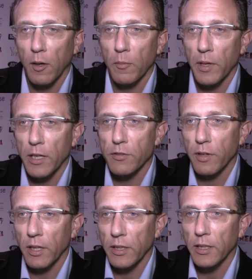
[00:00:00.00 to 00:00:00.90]
The
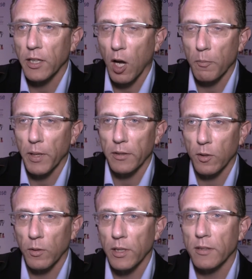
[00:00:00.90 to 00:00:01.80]
Israeli combat
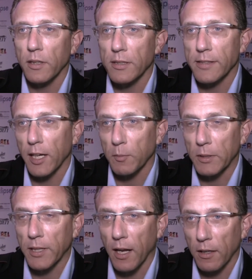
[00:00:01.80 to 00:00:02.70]
unit, Sayeret
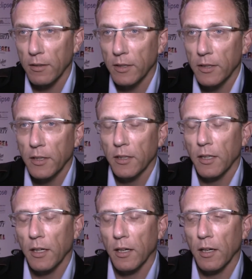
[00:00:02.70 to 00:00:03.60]
Matkal,
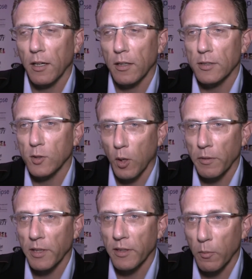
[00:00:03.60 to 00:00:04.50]

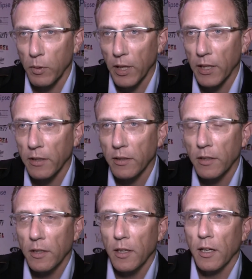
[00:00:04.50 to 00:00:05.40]
stormed in the plane.
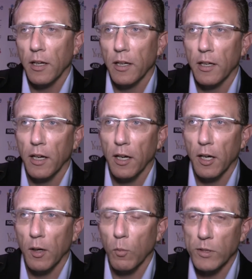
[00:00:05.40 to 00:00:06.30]

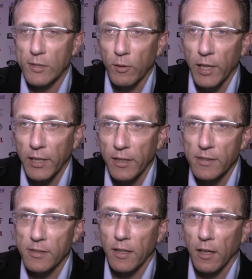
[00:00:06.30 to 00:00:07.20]
What's unique
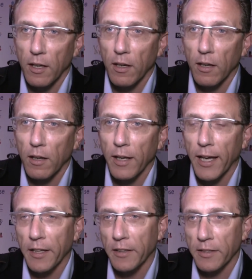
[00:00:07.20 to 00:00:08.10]
is
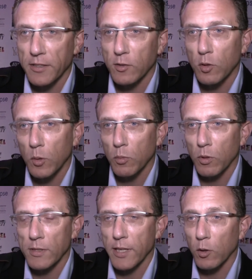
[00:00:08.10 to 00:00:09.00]
heading this group
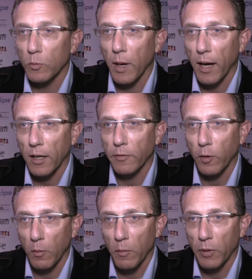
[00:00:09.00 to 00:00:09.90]
was Ehud Barak,
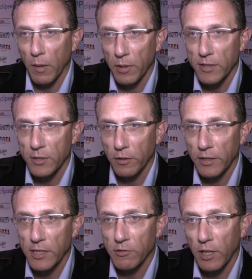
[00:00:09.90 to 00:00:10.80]
former Prime Minister of
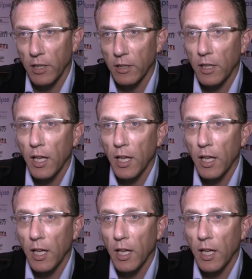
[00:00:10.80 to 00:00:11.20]
Israel.